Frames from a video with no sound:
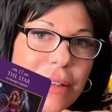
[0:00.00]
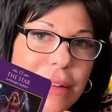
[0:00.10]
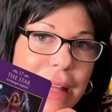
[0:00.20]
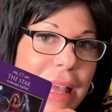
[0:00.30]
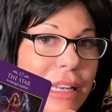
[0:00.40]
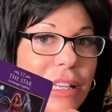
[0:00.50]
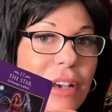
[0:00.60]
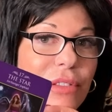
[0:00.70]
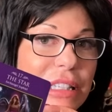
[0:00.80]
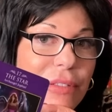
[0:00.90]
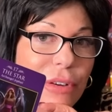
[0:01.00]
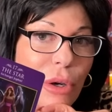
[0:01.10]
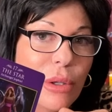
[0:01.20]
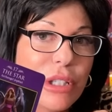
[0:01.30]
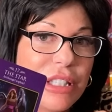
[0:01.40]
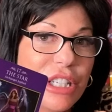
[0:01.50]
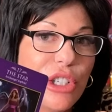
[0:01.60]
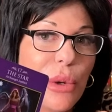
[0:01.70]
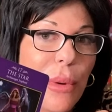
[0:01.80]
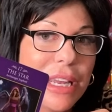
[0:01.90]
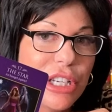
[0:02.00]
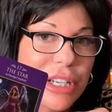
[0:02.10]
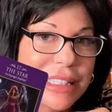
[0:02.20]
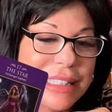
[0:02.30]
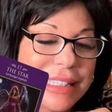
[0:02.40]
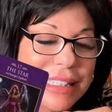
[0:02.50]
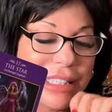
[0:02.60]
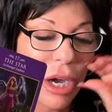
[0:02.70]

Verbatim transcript: The end of difficult situations.